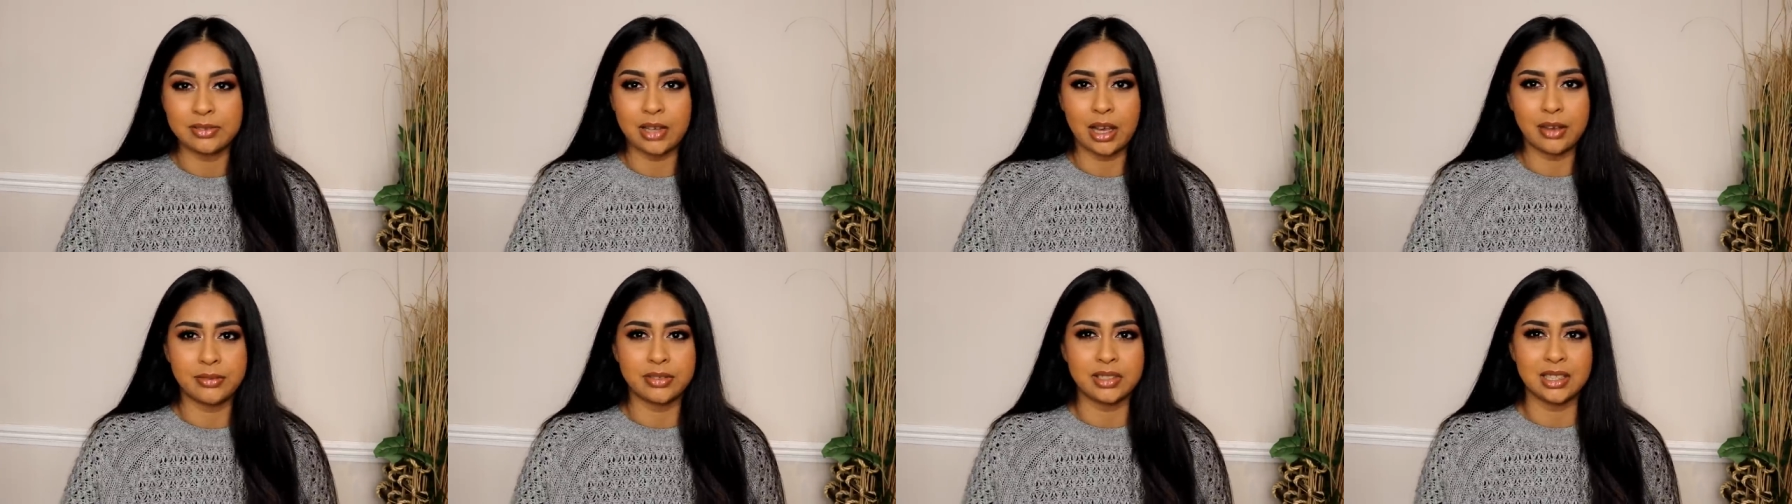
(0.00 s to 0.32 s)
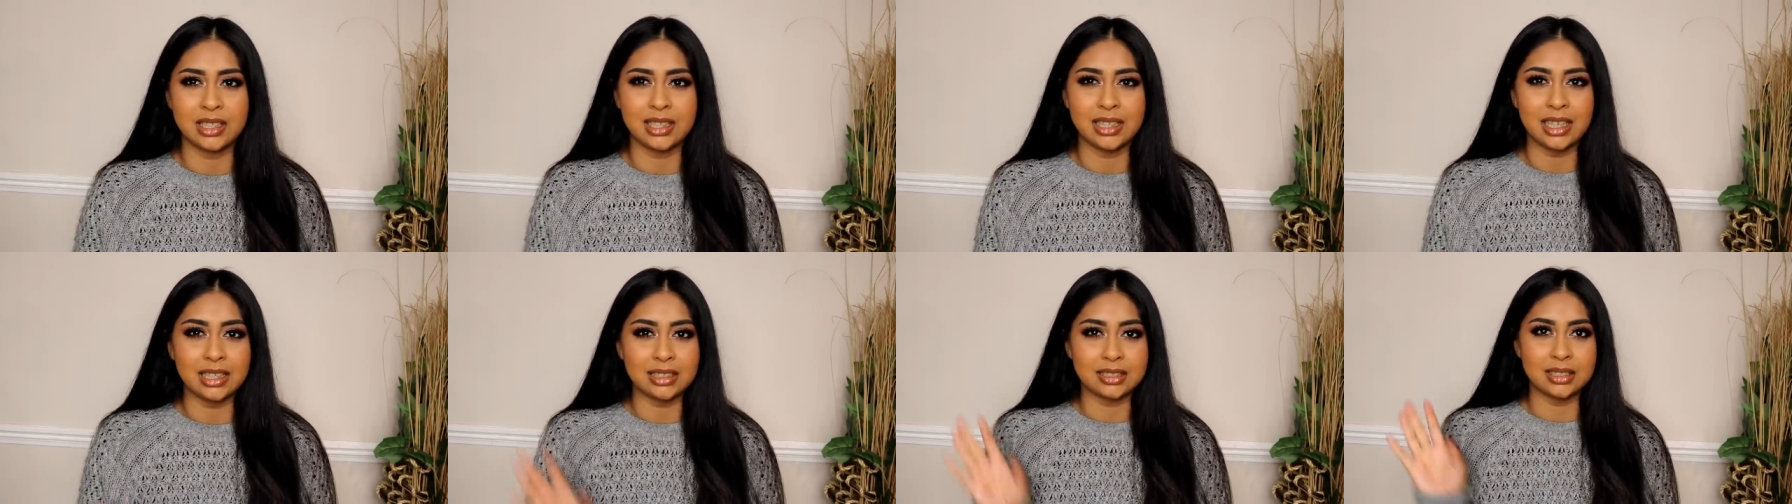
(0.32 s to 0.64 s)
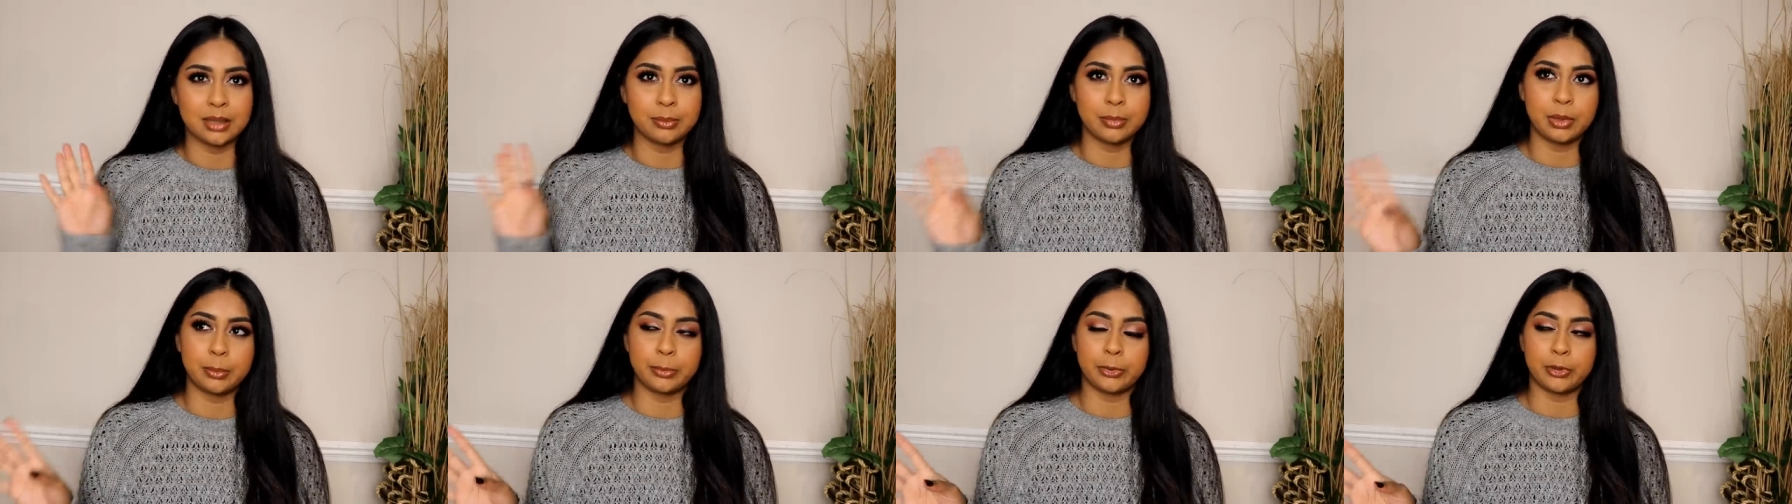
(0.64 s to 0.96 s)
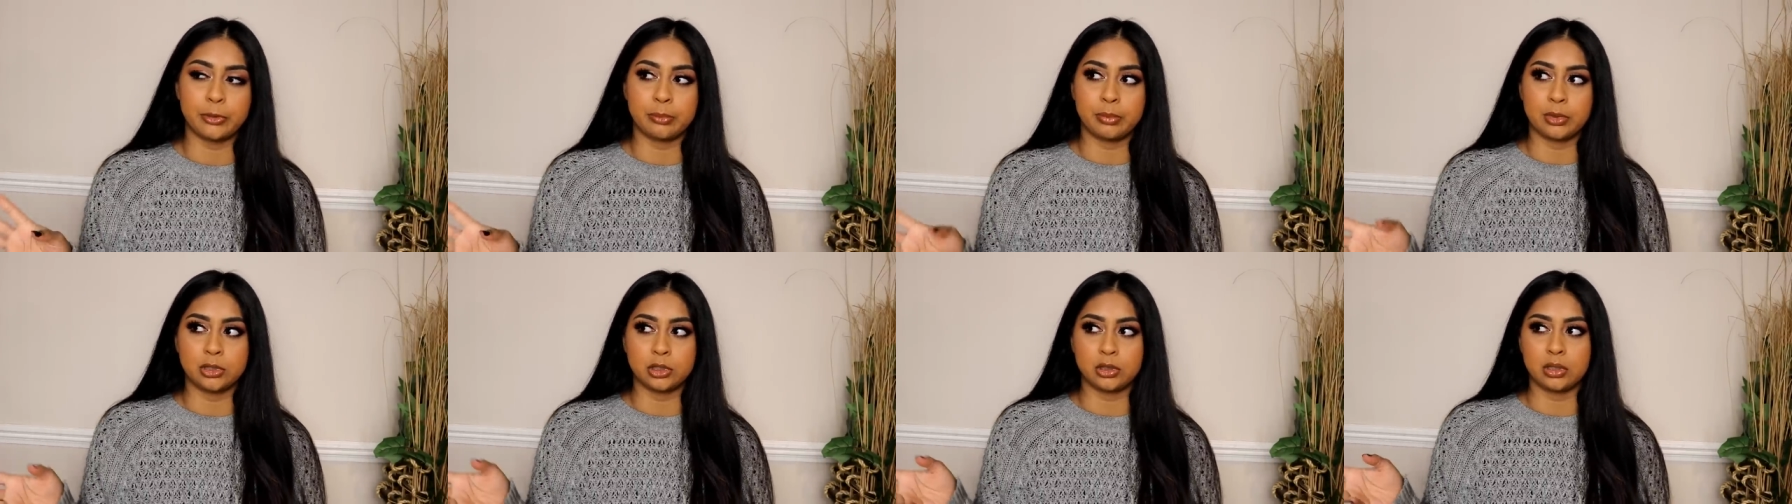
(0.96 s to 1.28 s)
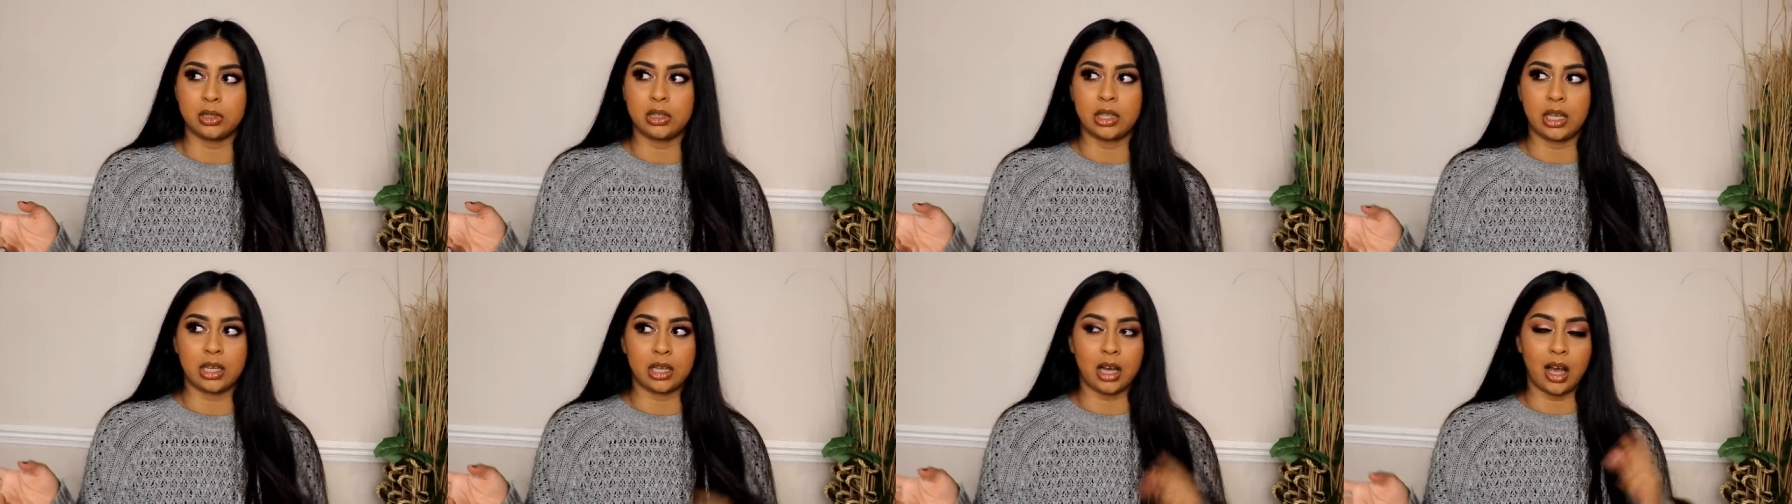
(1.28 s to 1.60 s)
have seen that some people have been
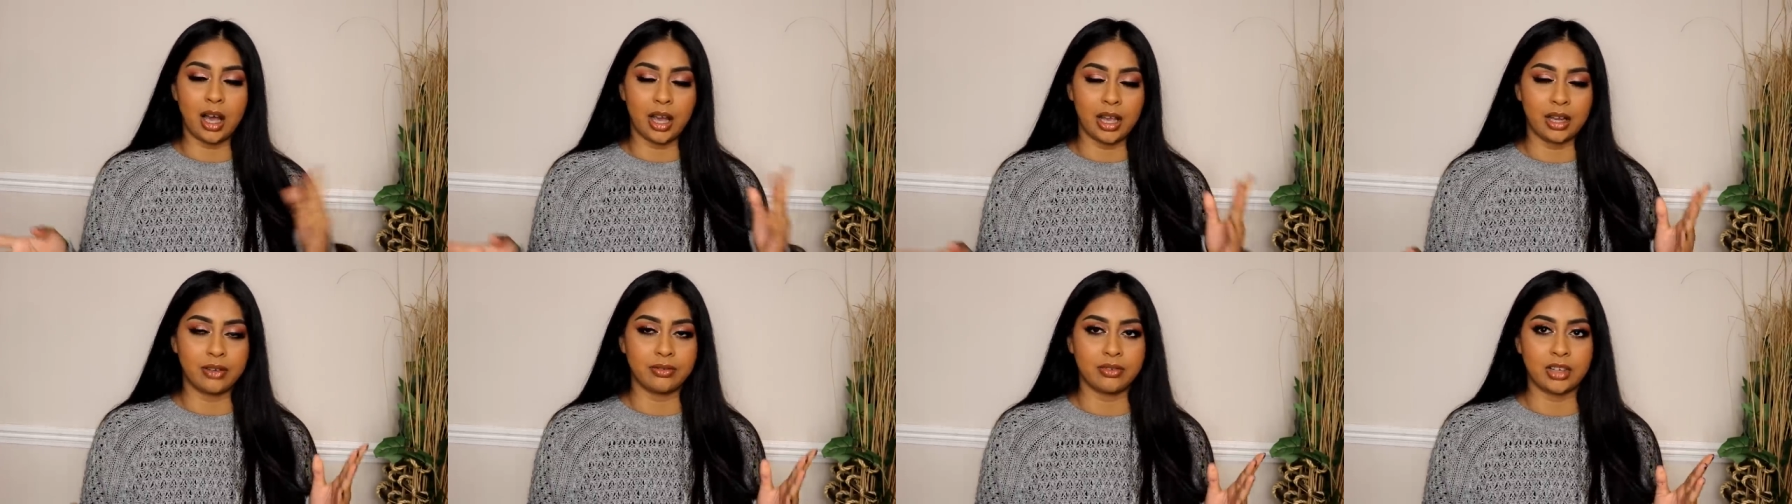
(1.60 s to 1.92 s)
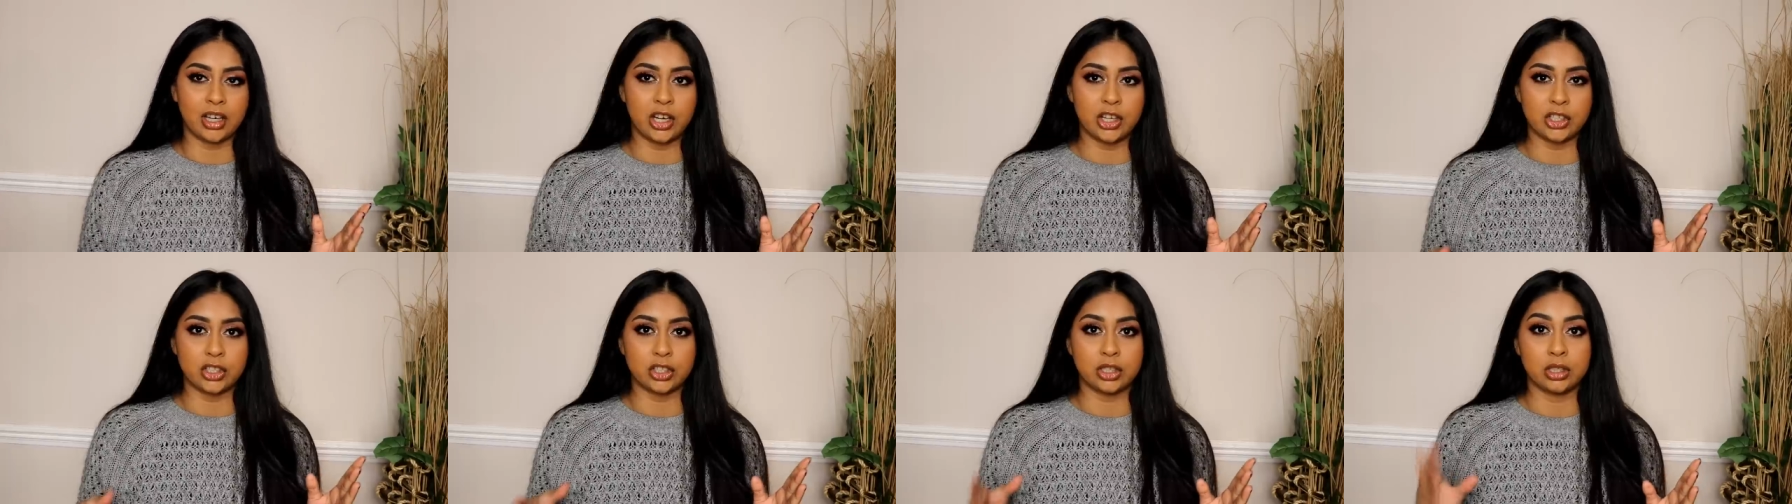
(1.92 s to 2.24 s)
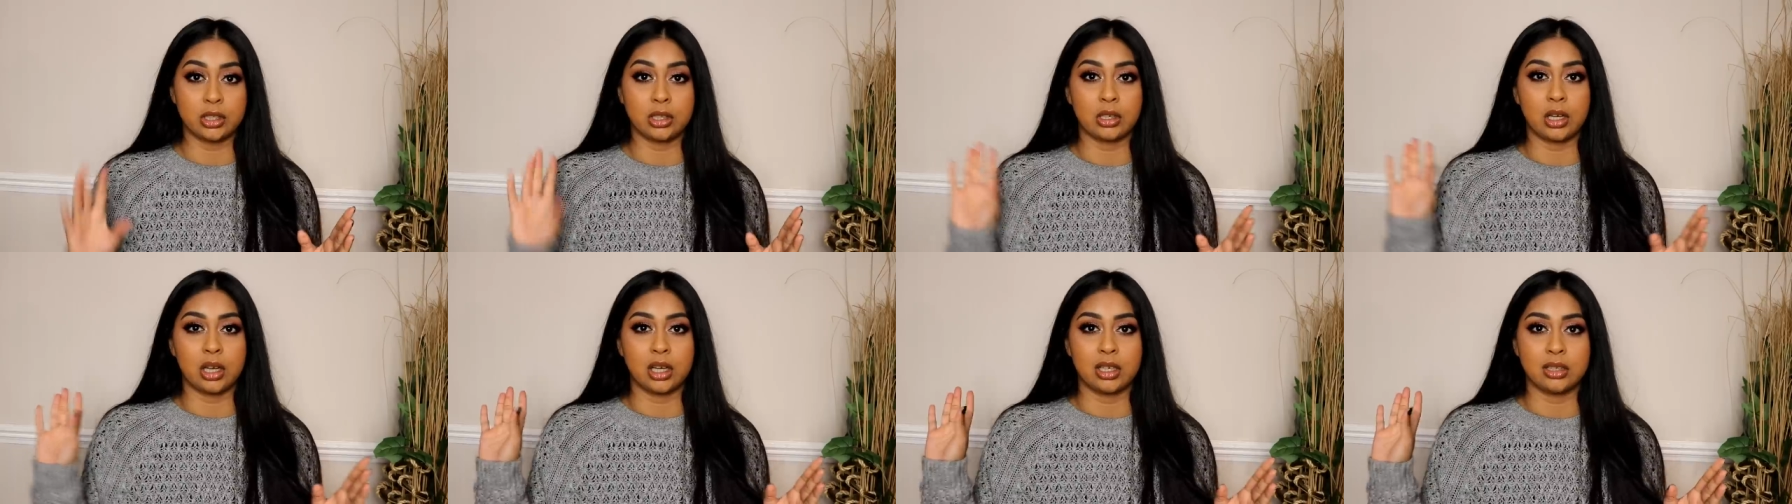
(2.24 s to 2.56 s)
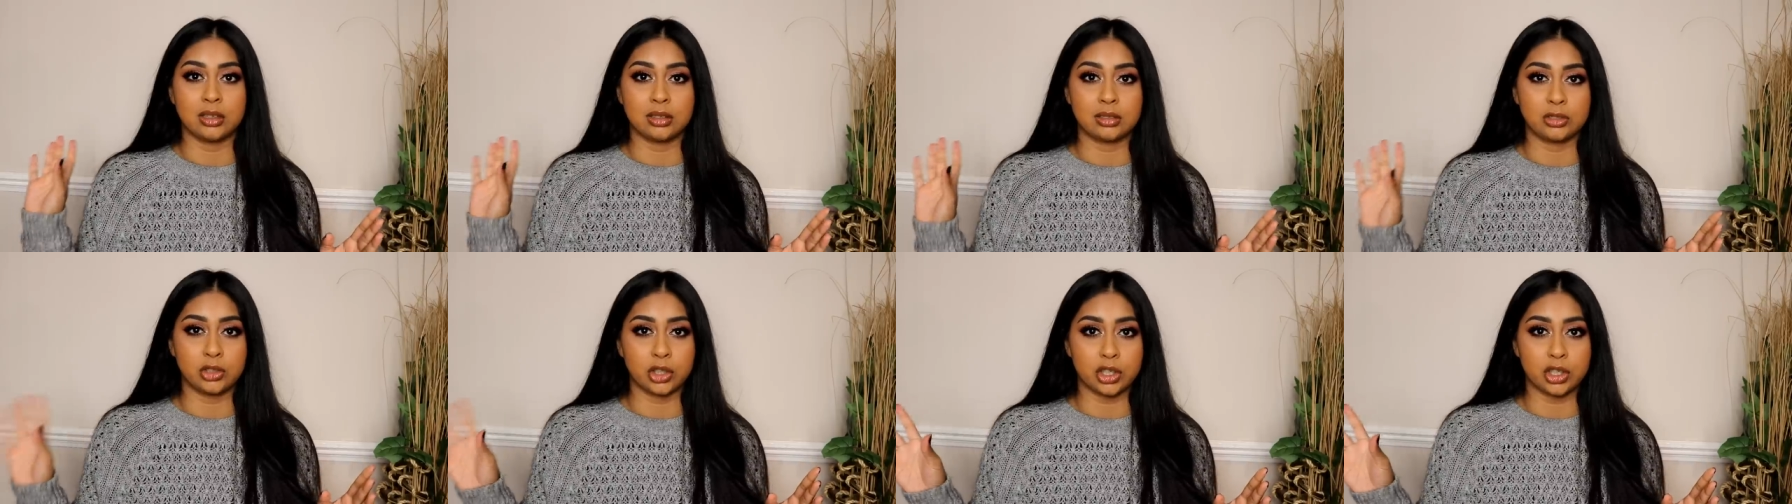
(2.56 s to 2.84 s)
doing like high-end version and